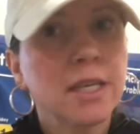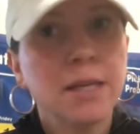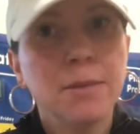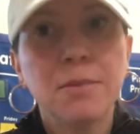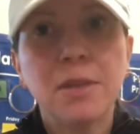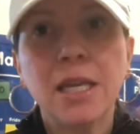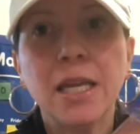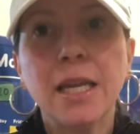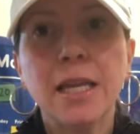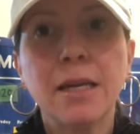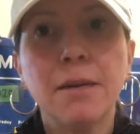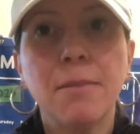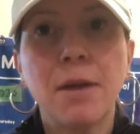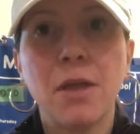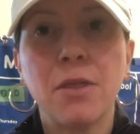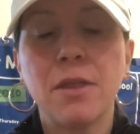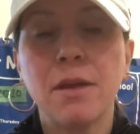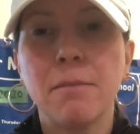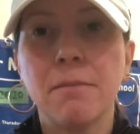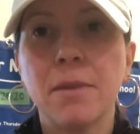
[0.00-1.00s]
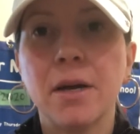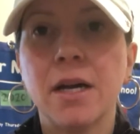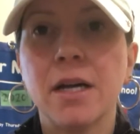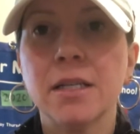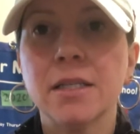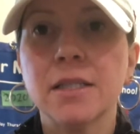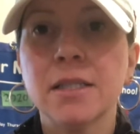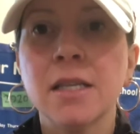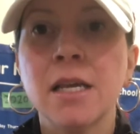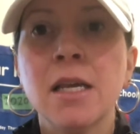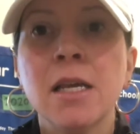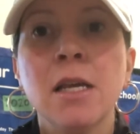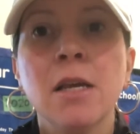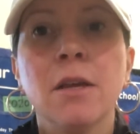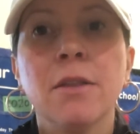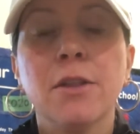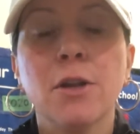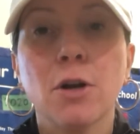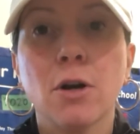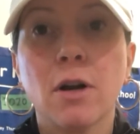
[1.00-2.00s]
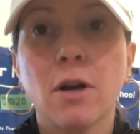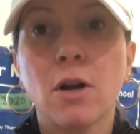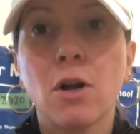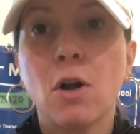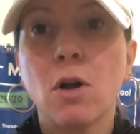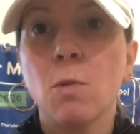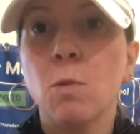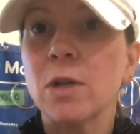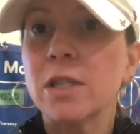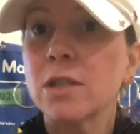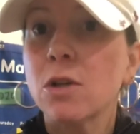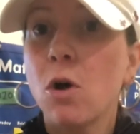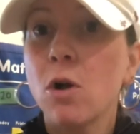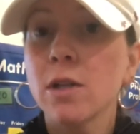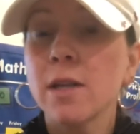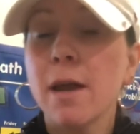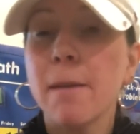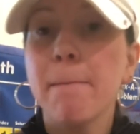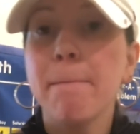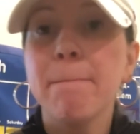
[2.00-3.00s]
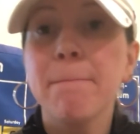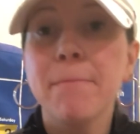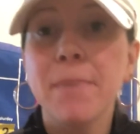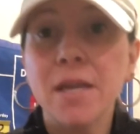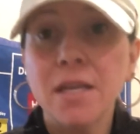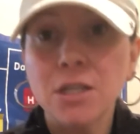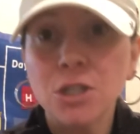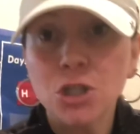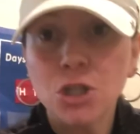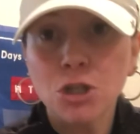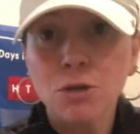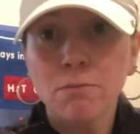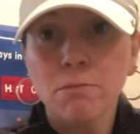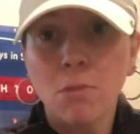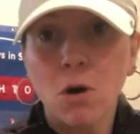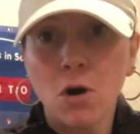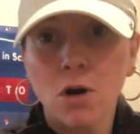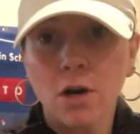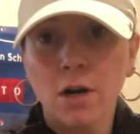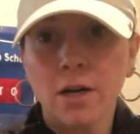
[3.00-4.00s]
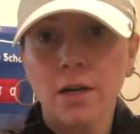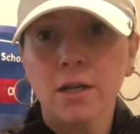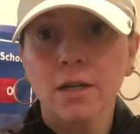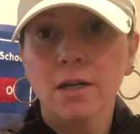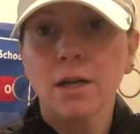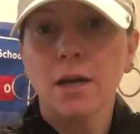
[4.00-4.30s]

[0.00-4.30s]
Keep thinking about them because they're what's called a benchmark,